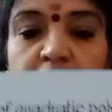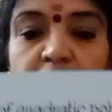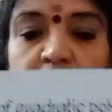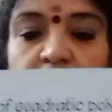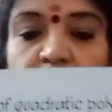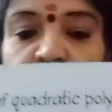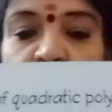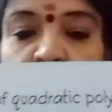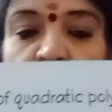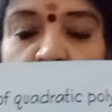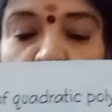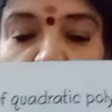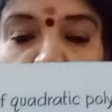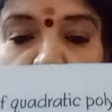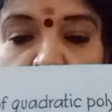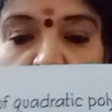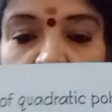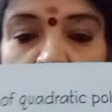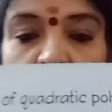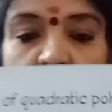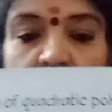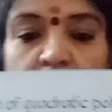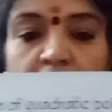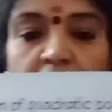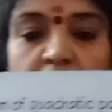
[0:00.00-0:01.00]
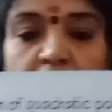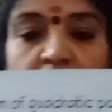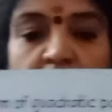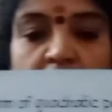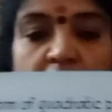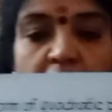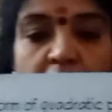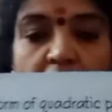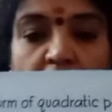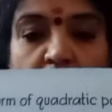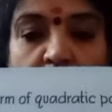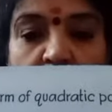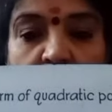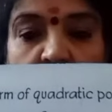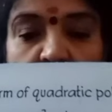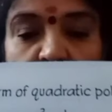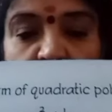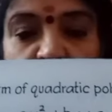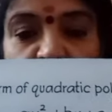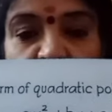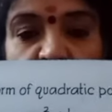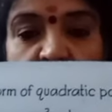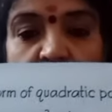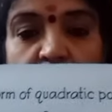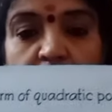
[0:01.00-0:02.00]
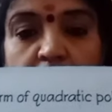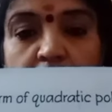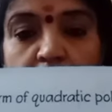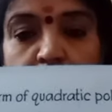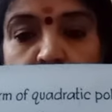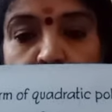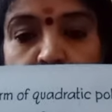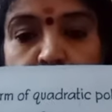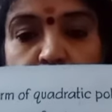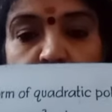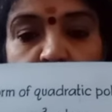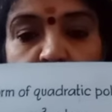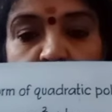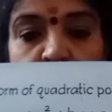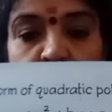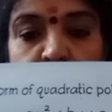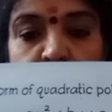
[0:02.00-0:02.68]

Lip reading: the formula, alpha plus